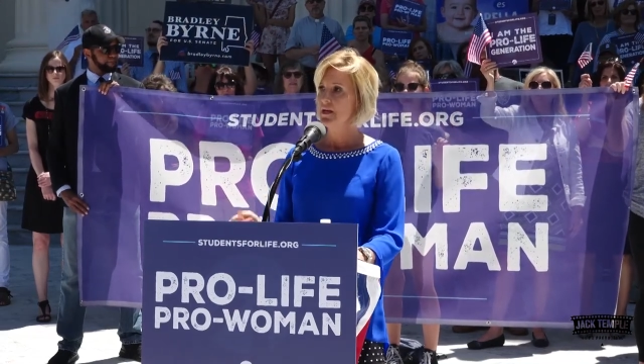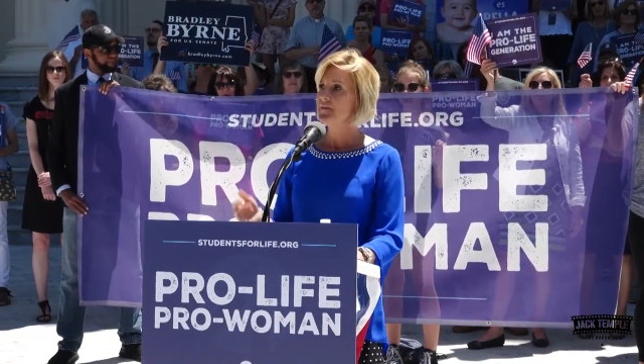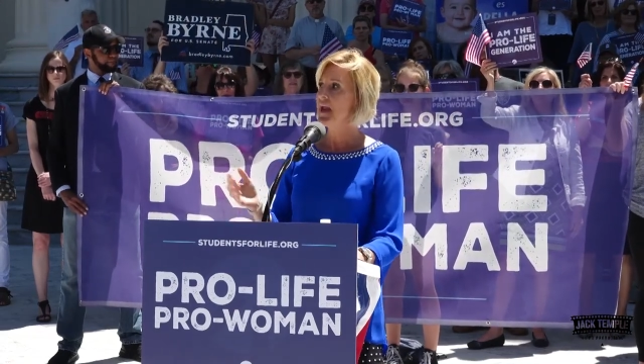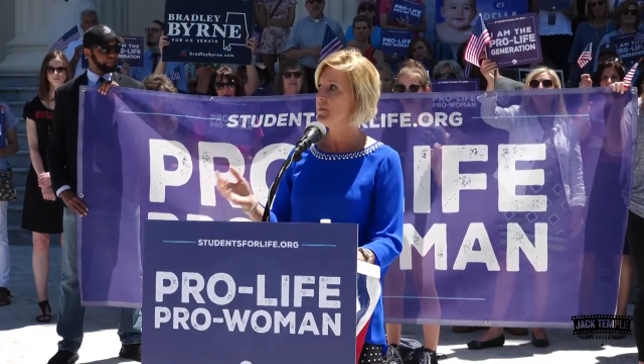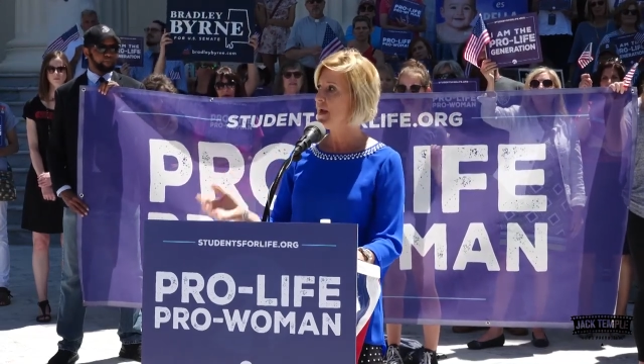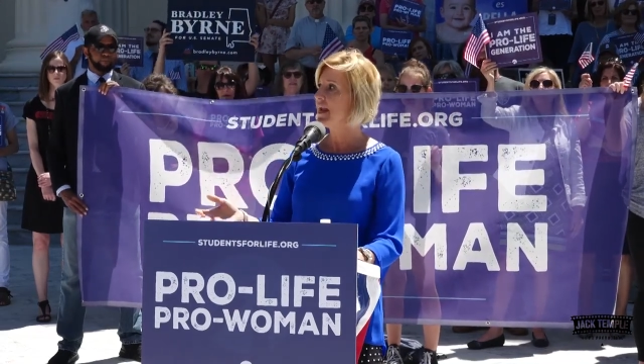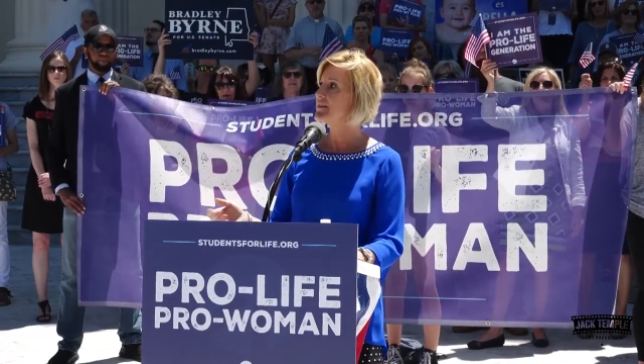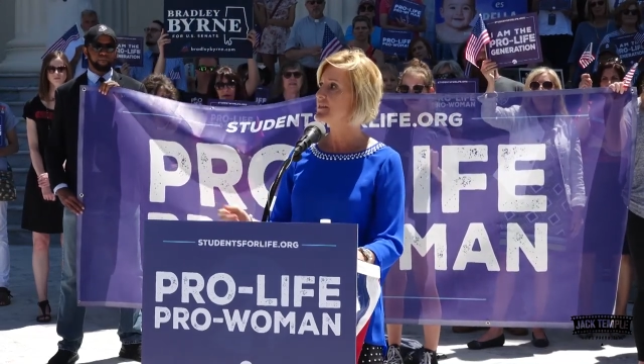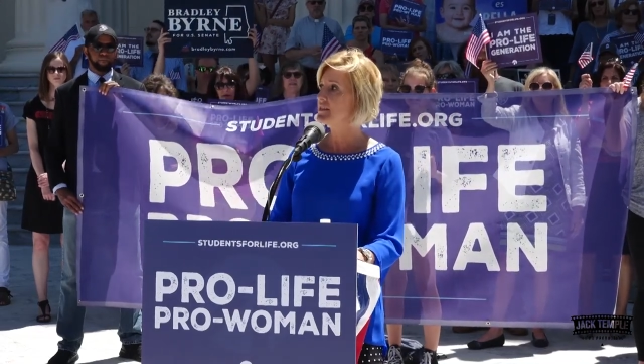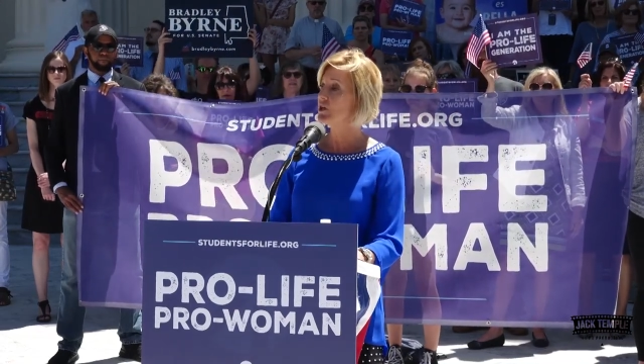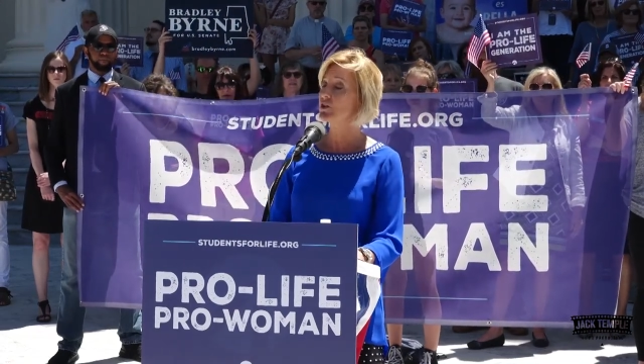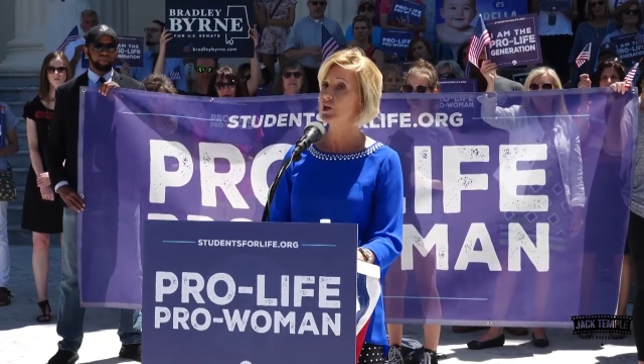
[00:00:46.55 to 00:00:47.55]
They may
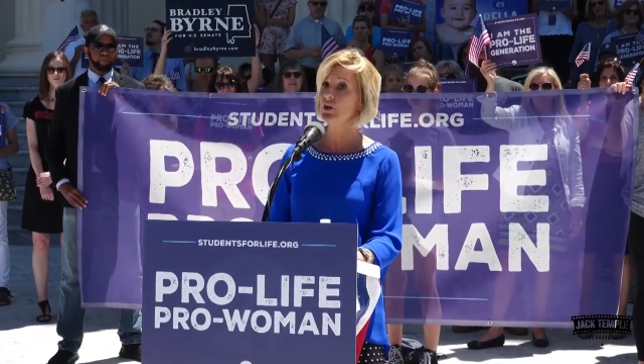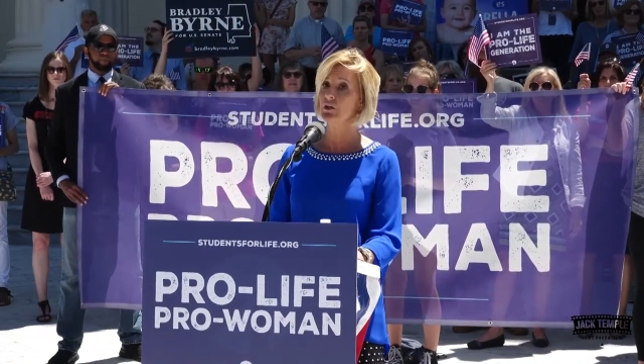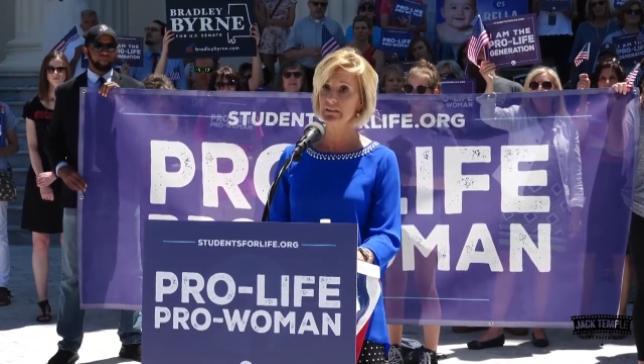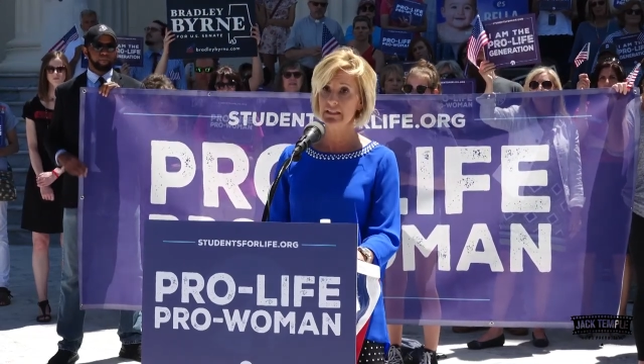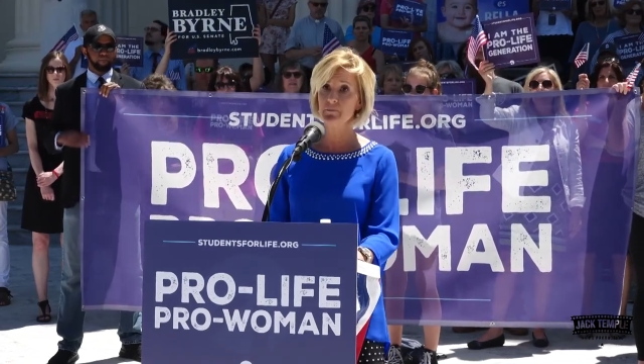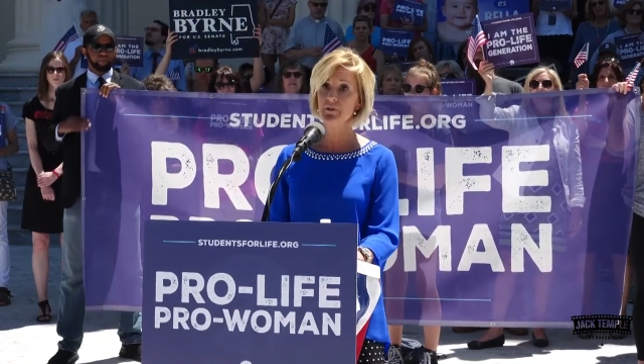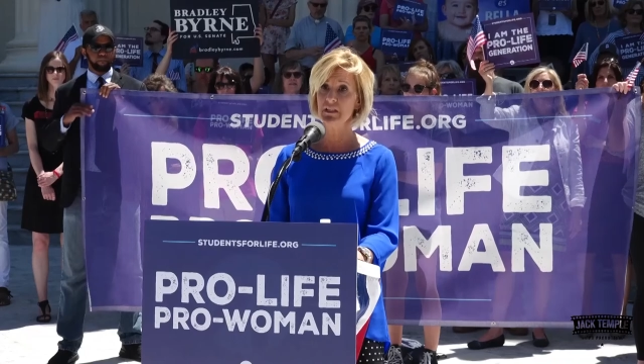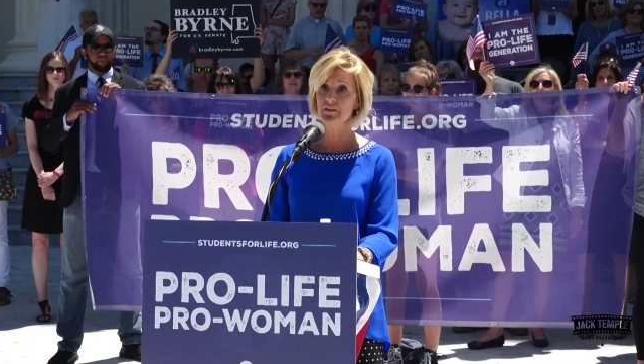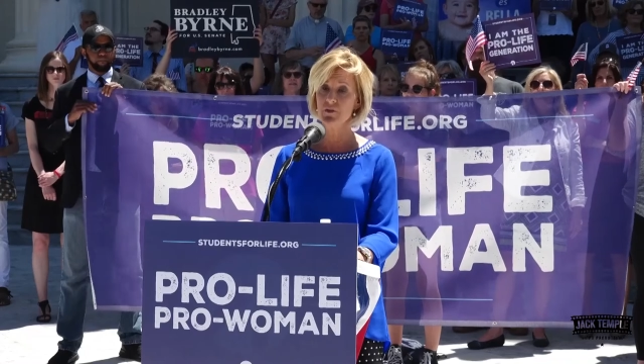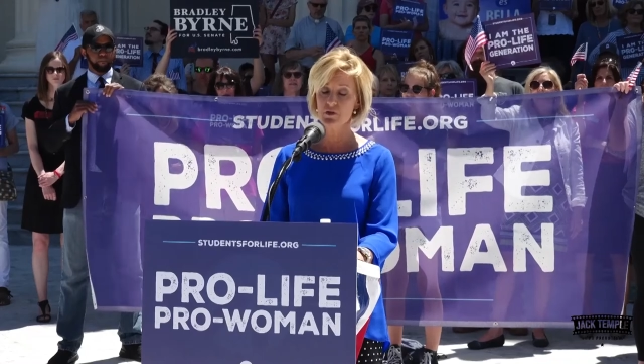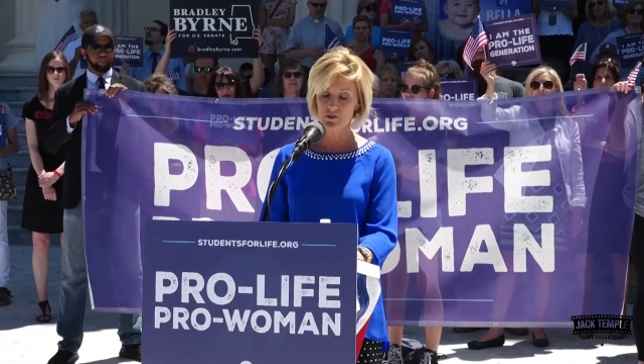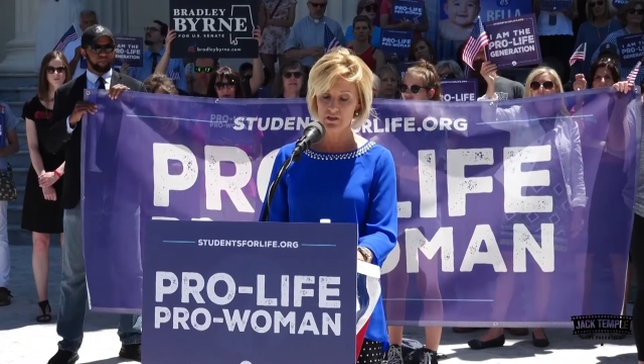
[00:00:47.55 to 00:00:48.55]
still currently
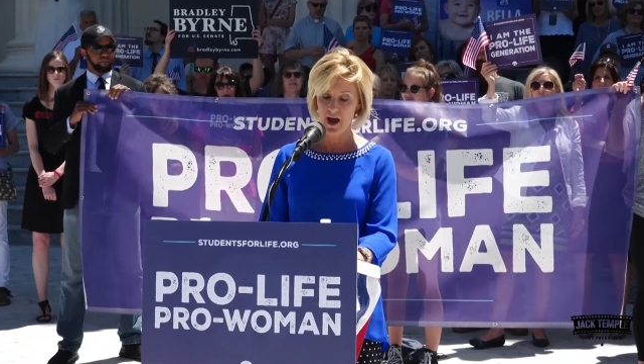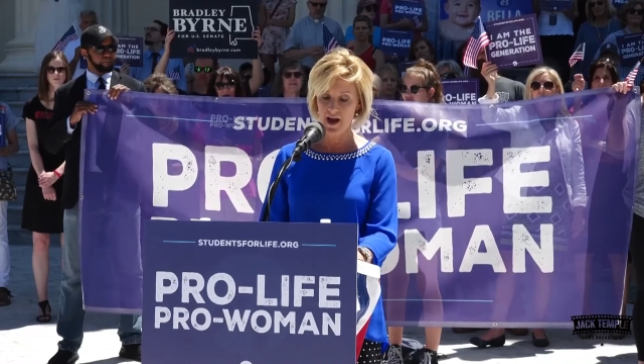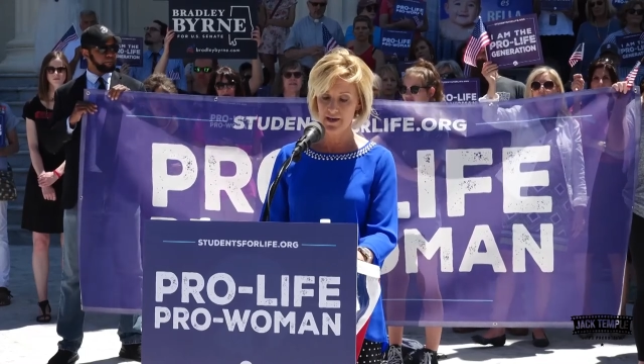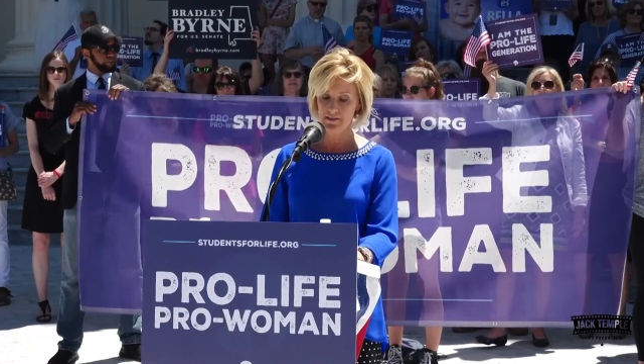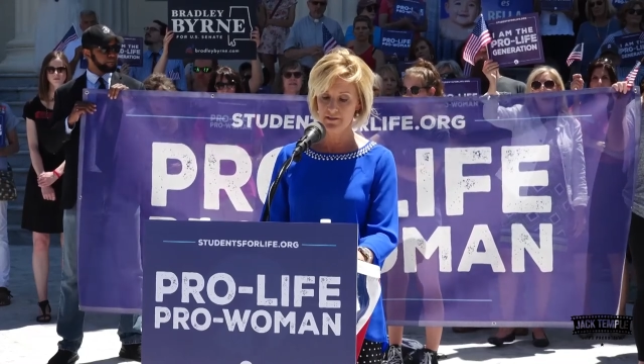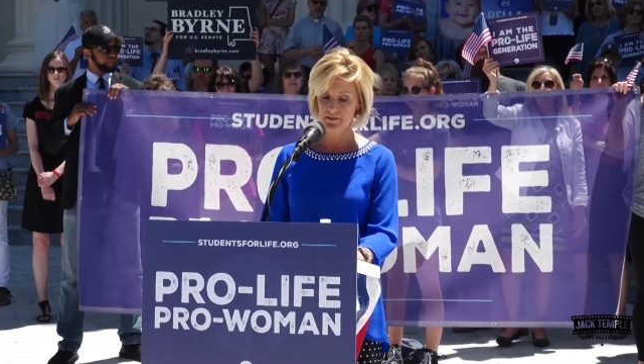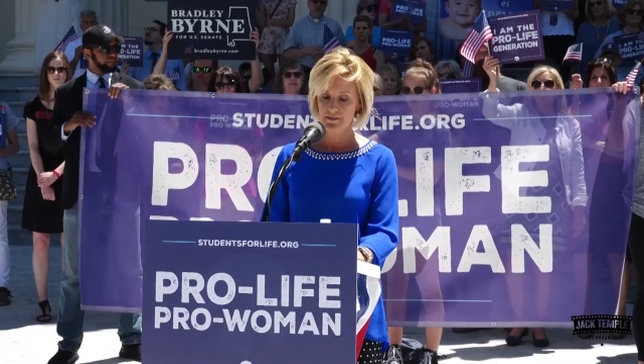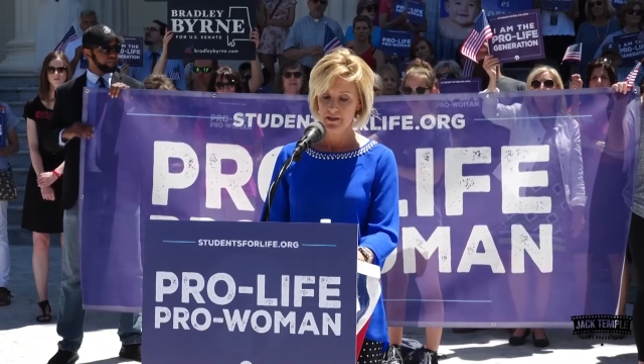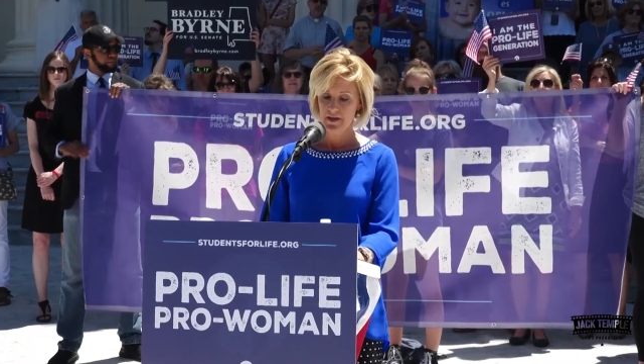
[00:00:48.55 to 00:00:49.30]
believe those lies,